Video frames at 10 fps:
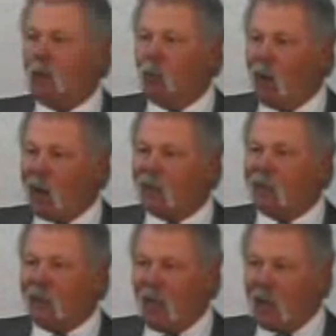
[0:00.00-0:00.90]
120
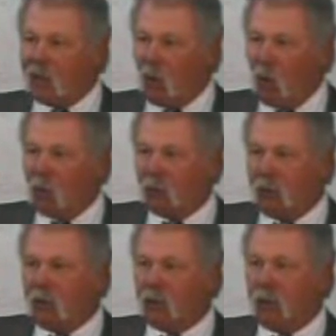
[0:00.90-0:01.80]
rocket and cannon
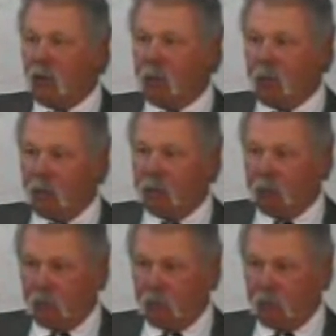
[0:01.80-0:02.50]
holes in the ship.